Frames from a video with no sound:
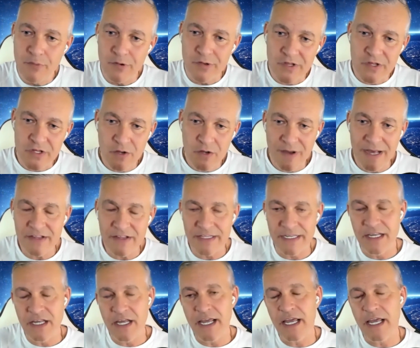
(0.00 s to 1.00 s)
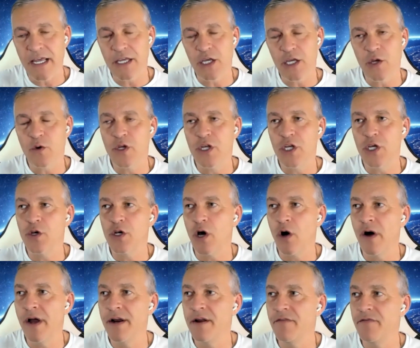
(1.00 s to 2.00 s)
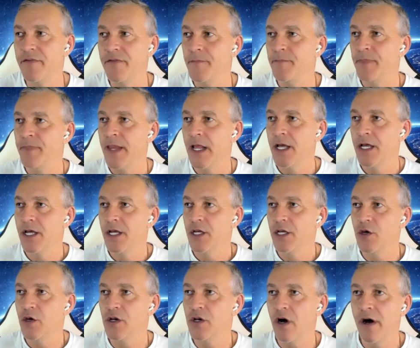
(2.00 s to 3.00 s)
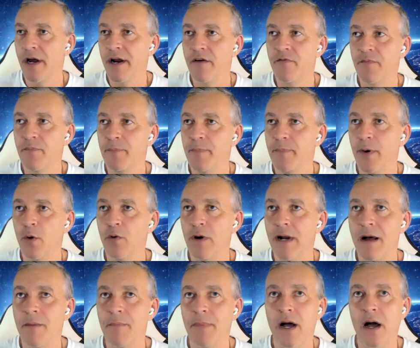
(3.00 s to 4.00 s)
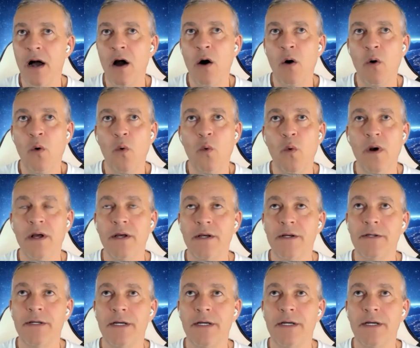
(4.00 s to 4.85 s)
precisely. You kind of build up a whole